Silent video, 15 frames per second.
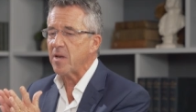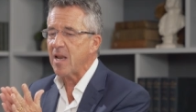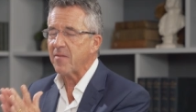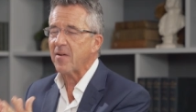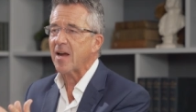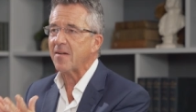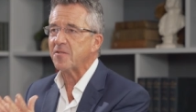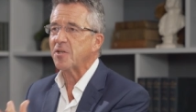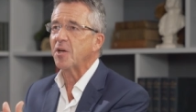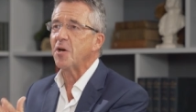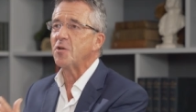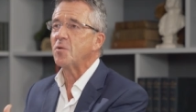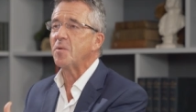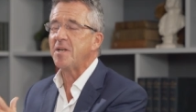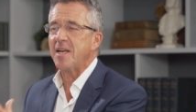never have to go
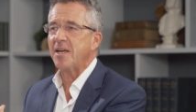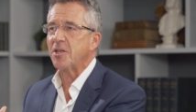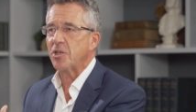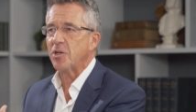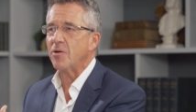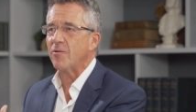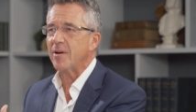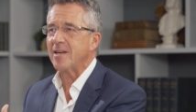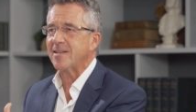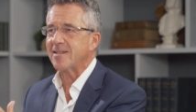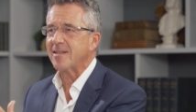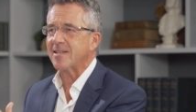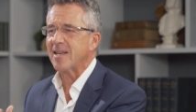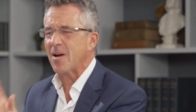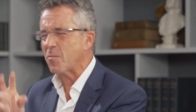to a dictionary as
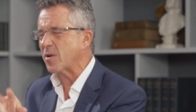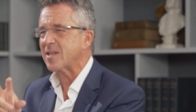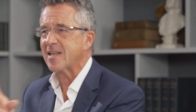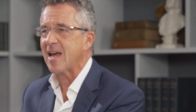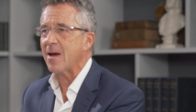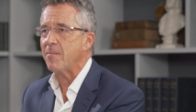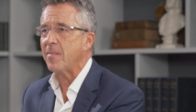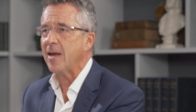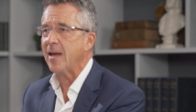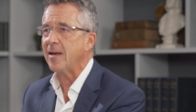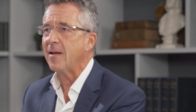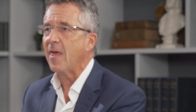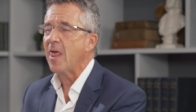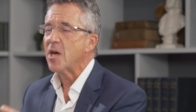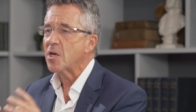to say, what does that mean?
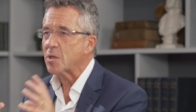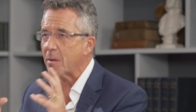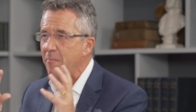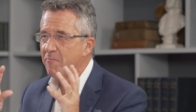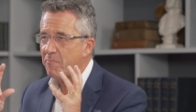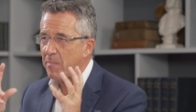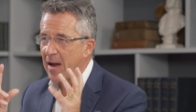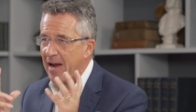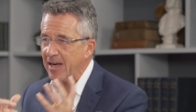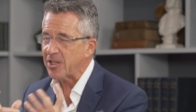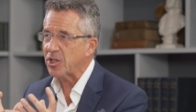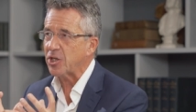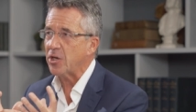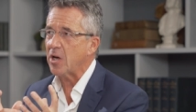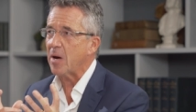So I'm
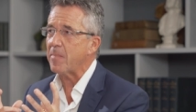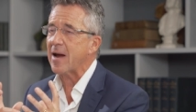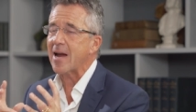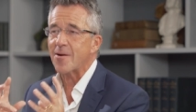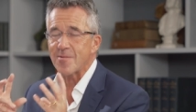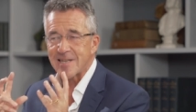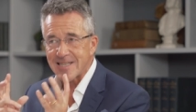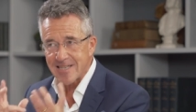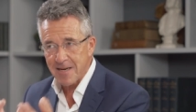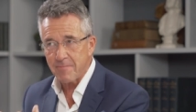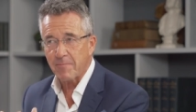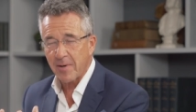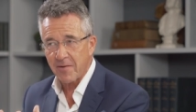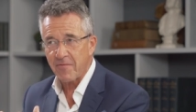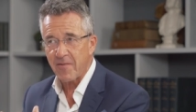passionate about
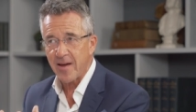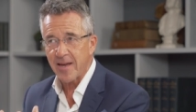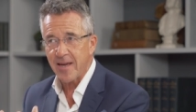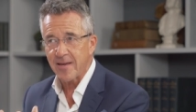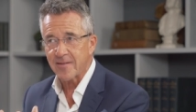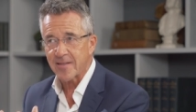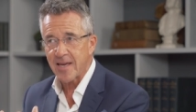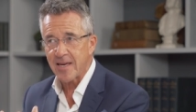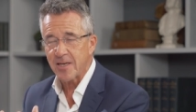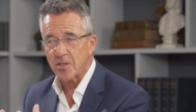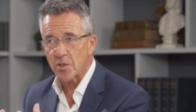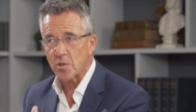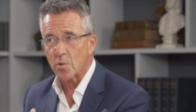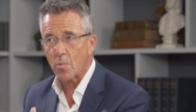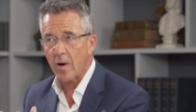simplifying things
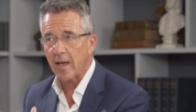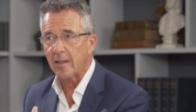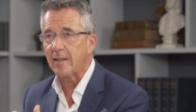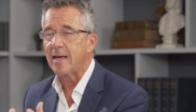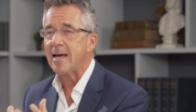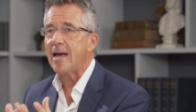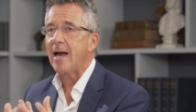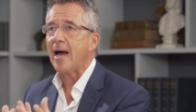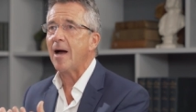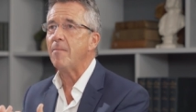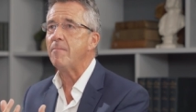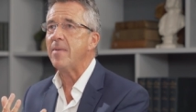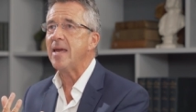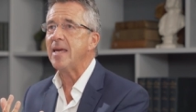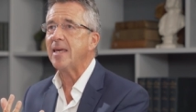as well,
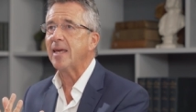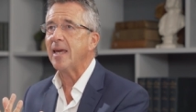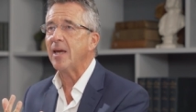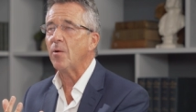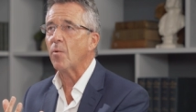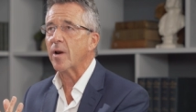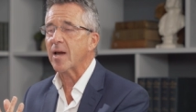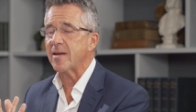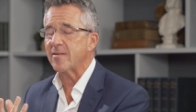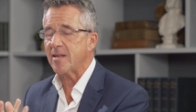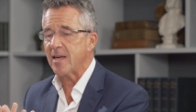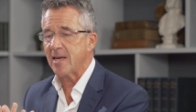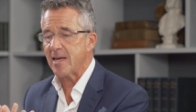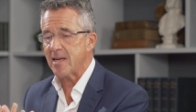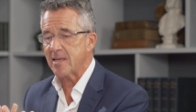and making what I
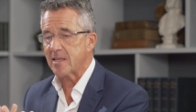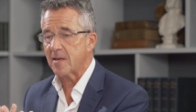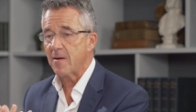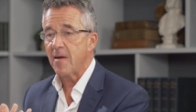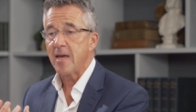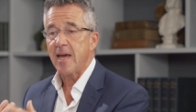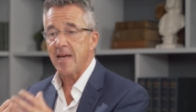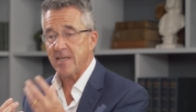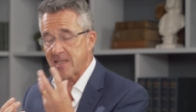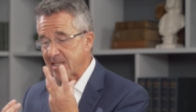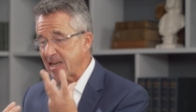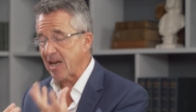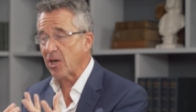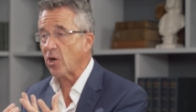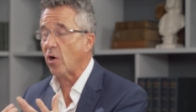think is, is
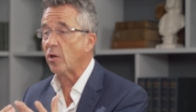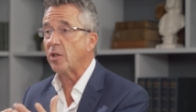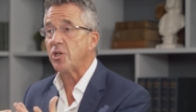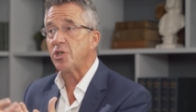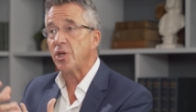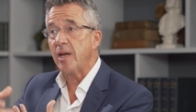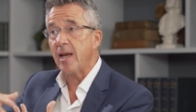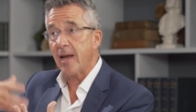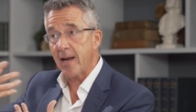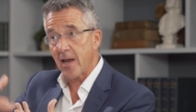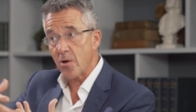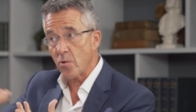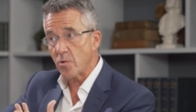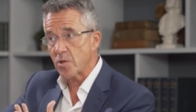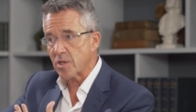psychology, and
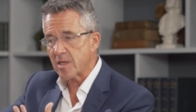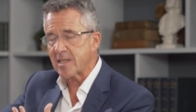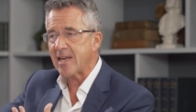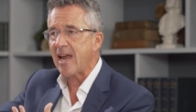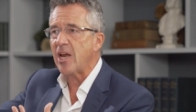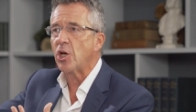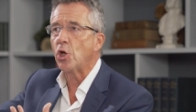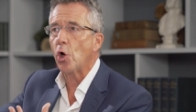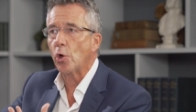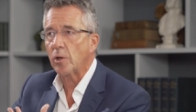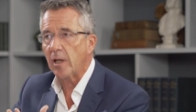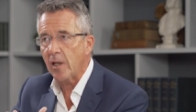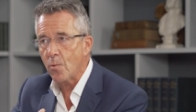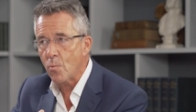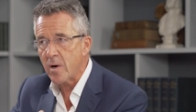I'd also say
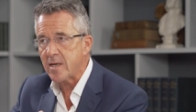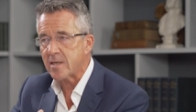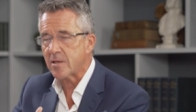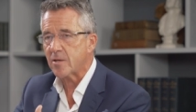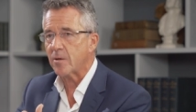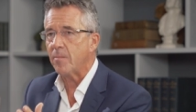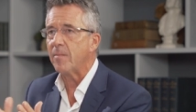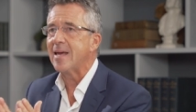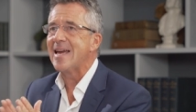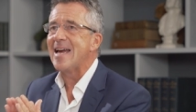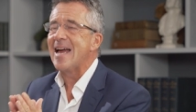godly wisdom,